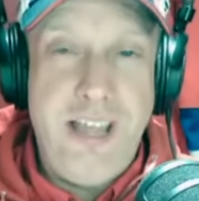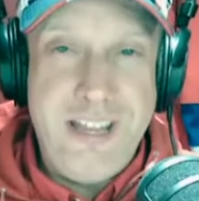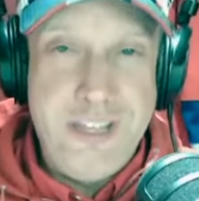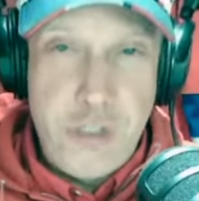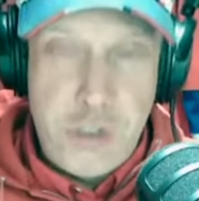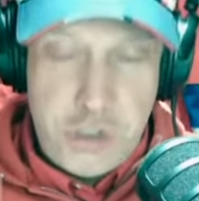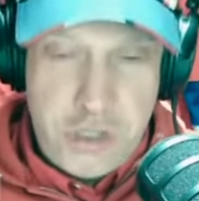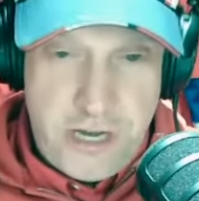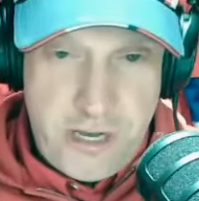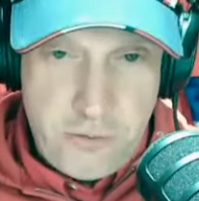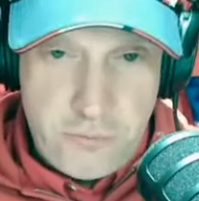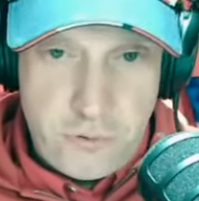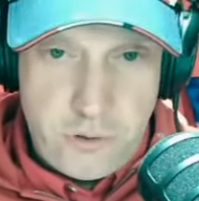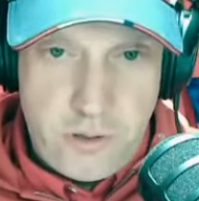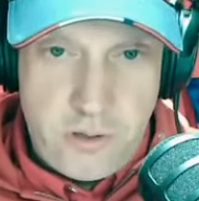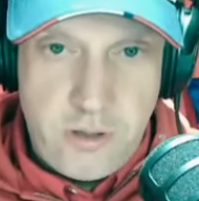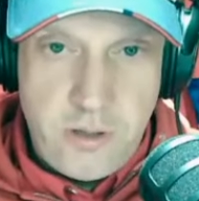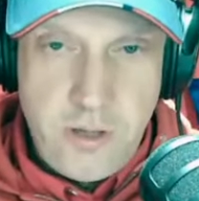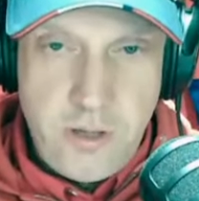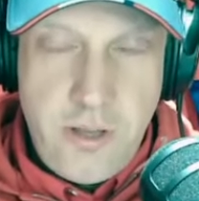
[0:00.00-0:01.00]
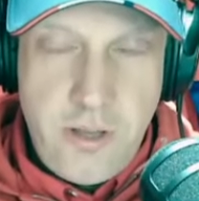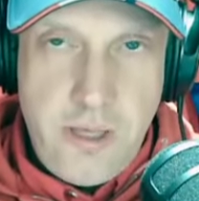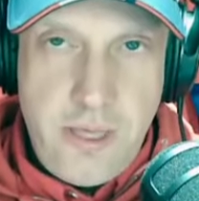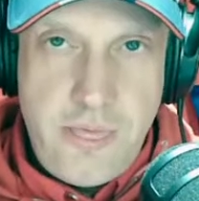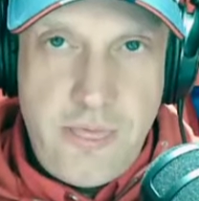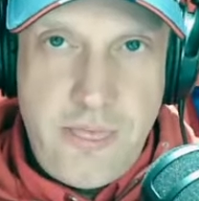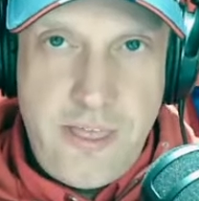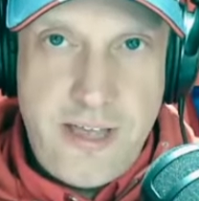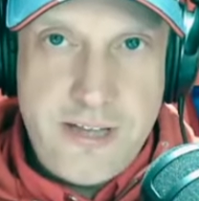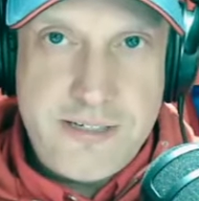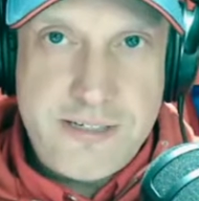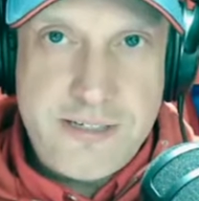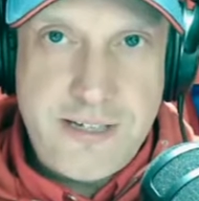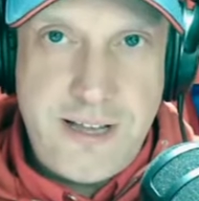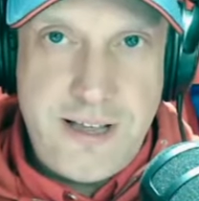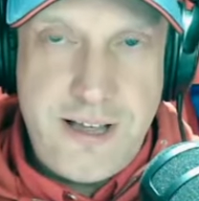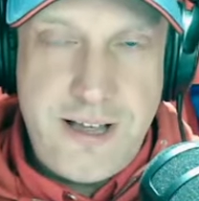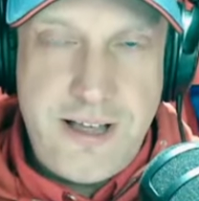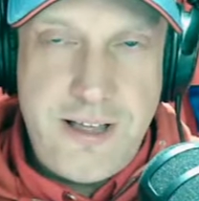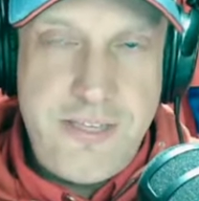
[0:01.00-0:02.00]
in general, that
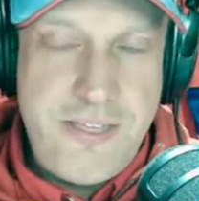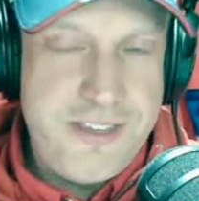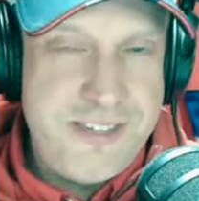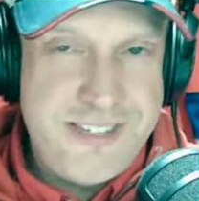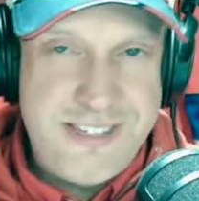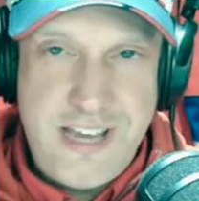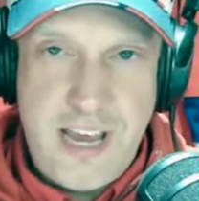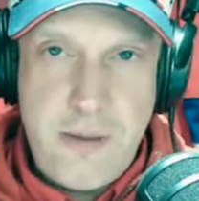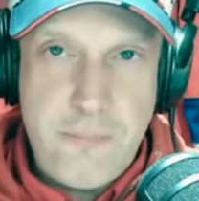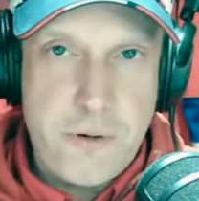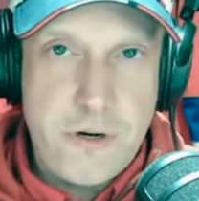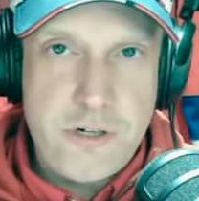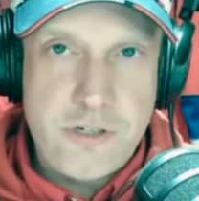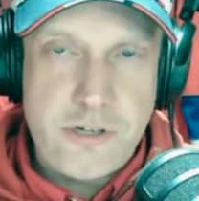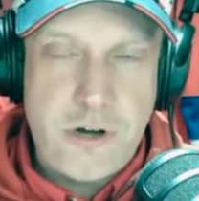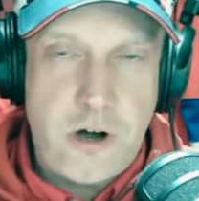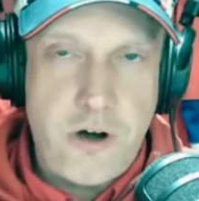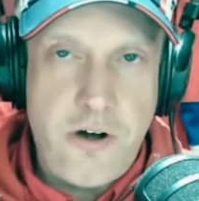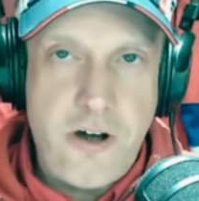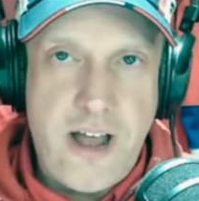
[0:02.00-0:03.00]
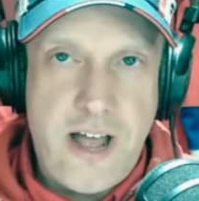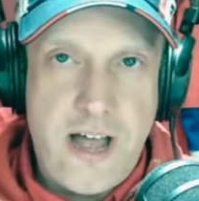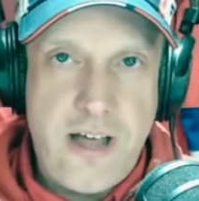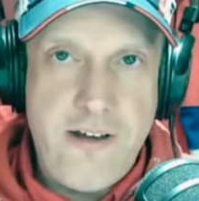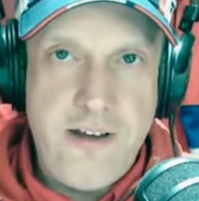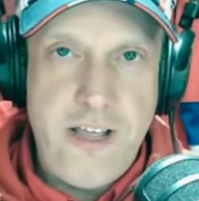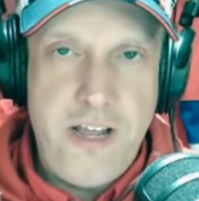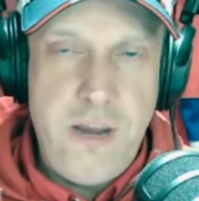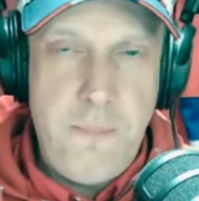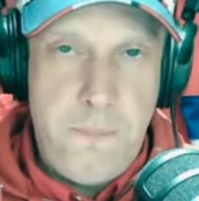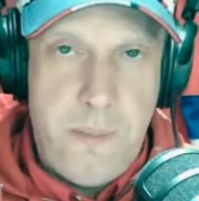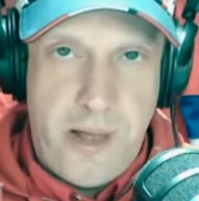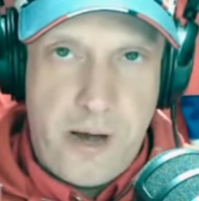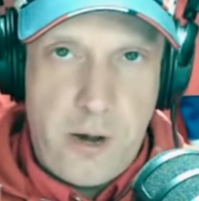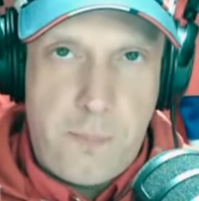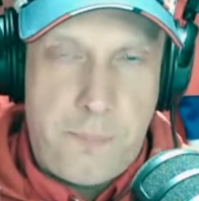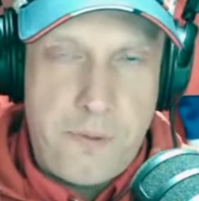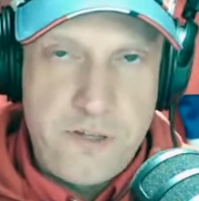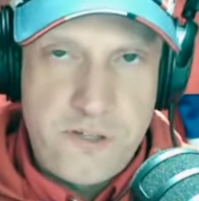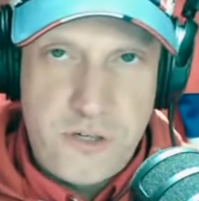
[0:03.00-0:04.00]
the Sabres are not in a
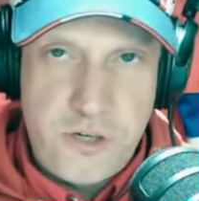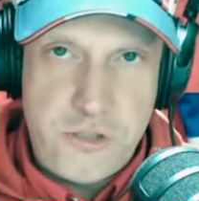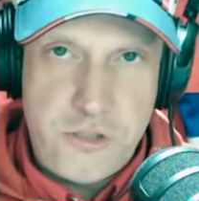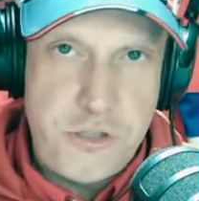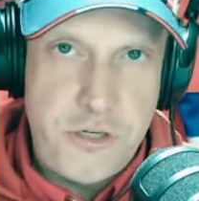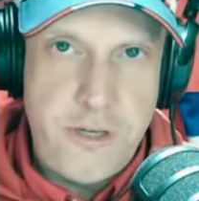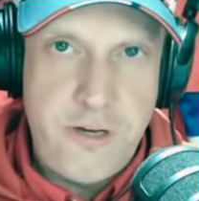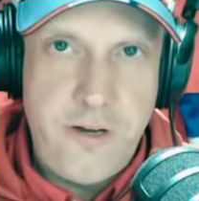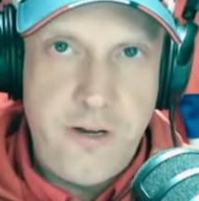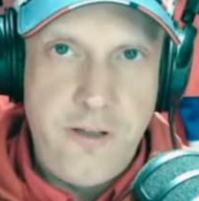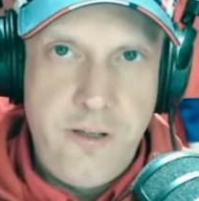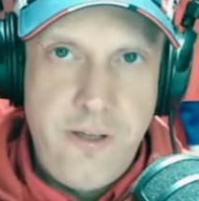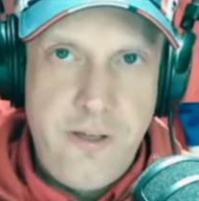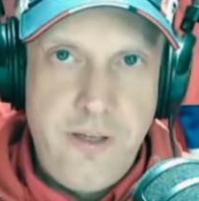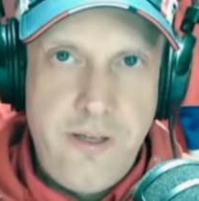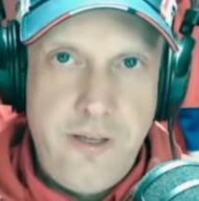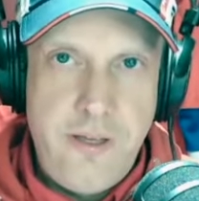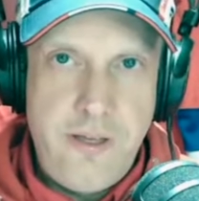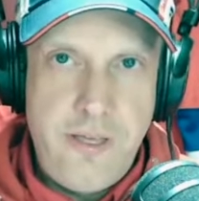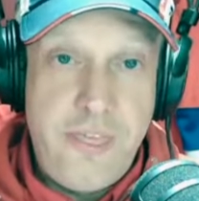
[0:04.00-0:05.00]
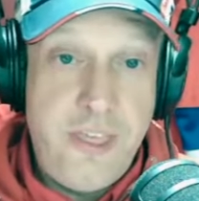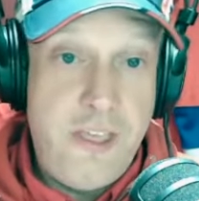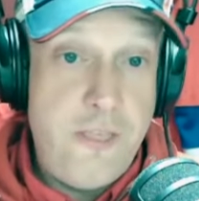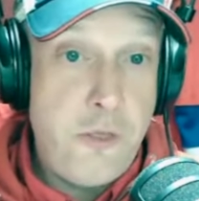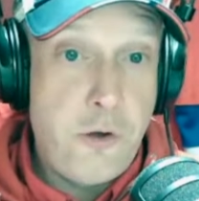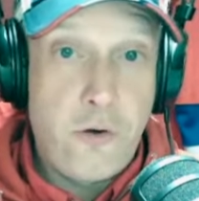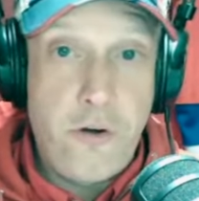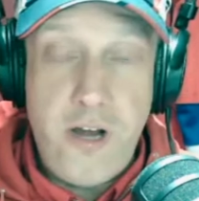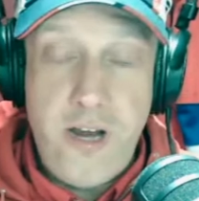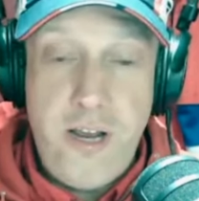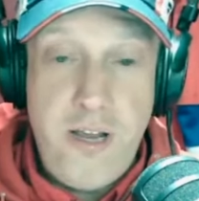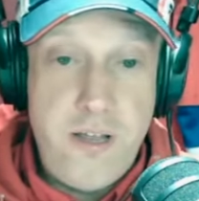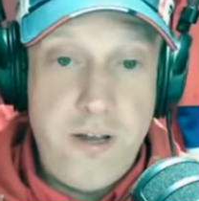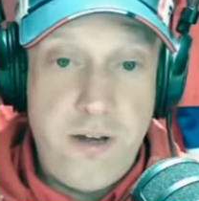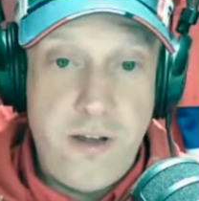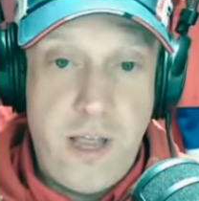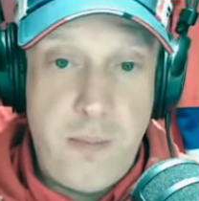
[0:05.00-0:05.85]
better position than they're in.